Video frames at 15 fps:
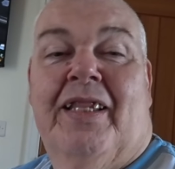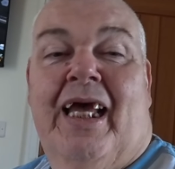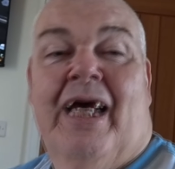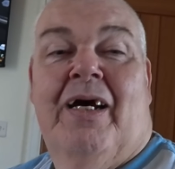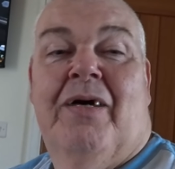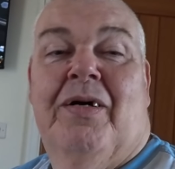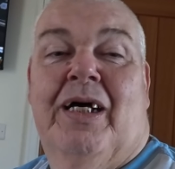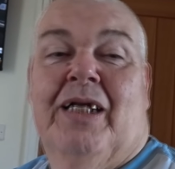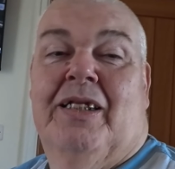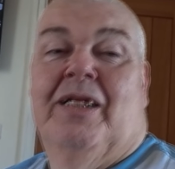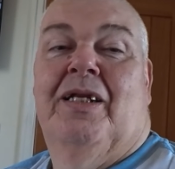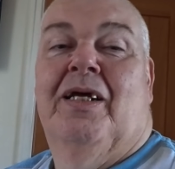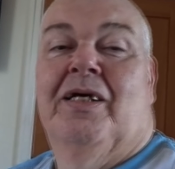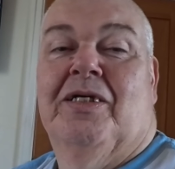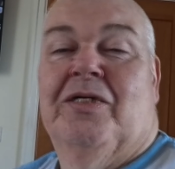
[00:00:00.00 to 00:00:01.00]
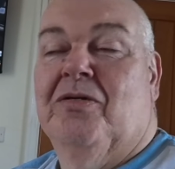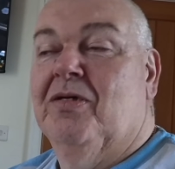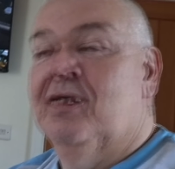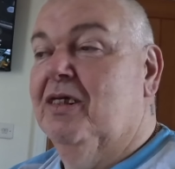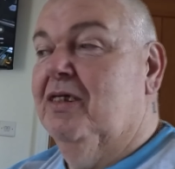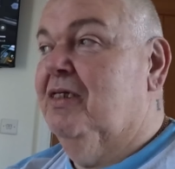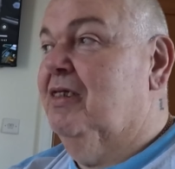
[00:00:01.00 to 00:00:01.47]
now at the
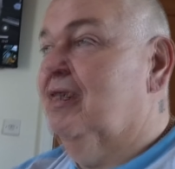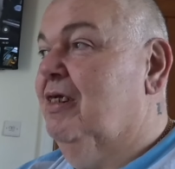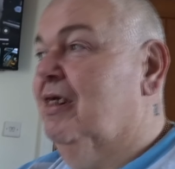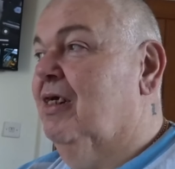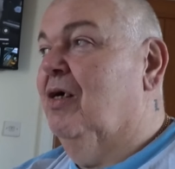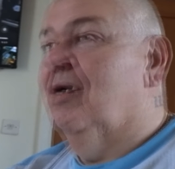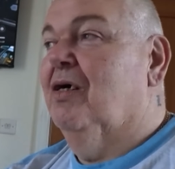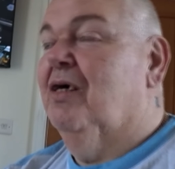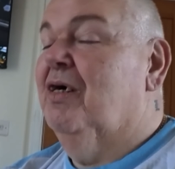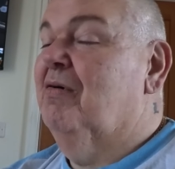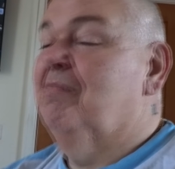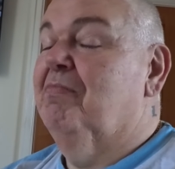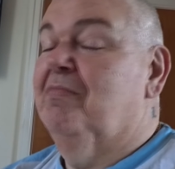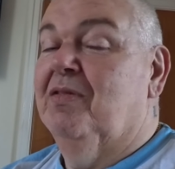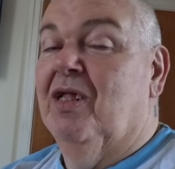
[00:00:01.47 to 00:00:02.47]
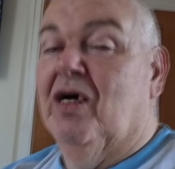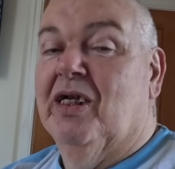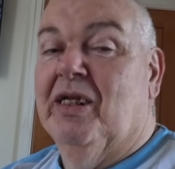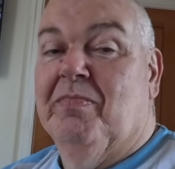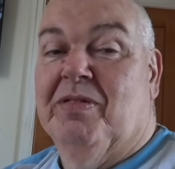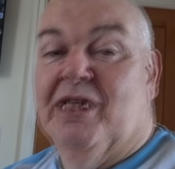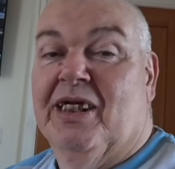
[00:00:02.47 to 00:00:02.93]
nurseries,
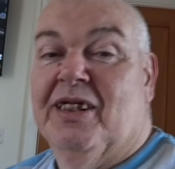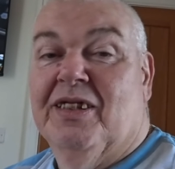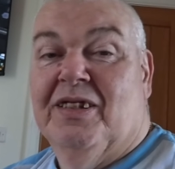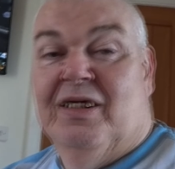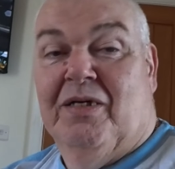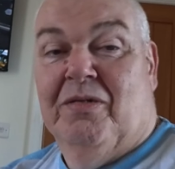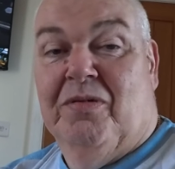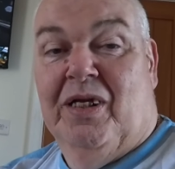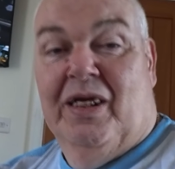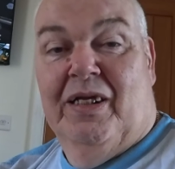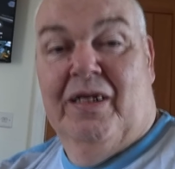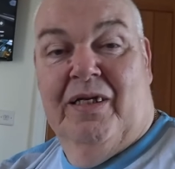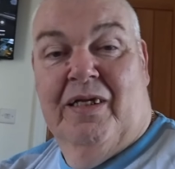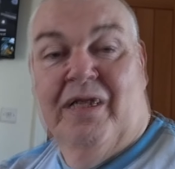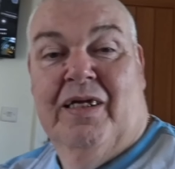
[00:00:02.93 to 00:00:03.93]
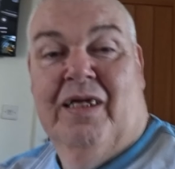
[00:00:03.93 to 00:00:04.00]
90% settled in.